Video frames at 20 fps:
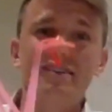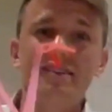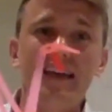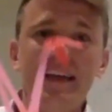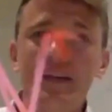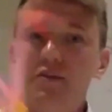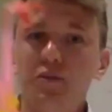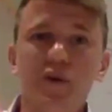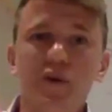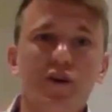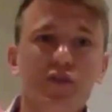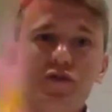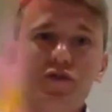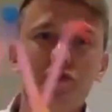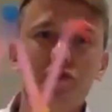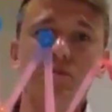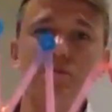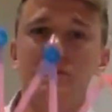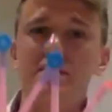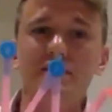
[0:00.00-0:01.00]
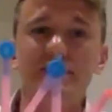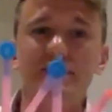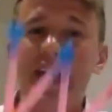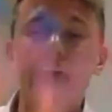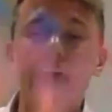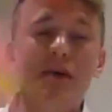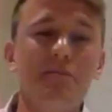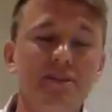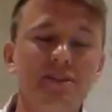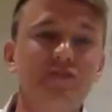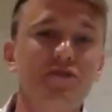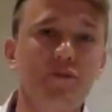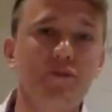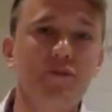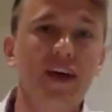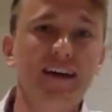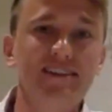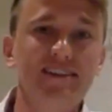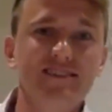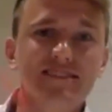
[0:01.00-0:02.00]
it will not damage from
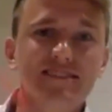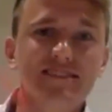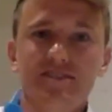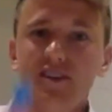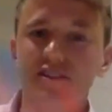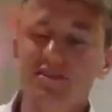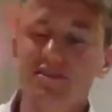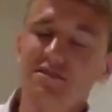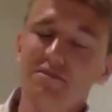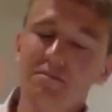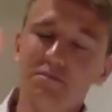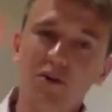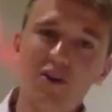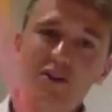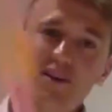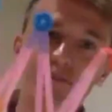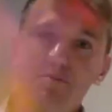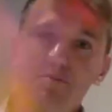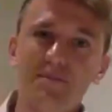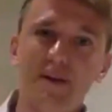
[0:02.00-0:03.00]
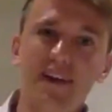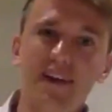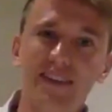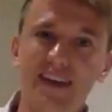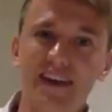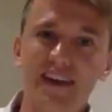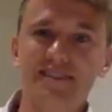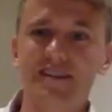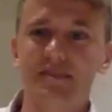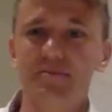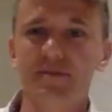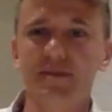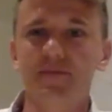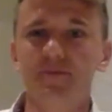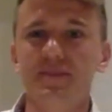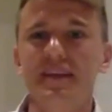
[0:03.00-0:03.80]
that. Just boil them and then it's up.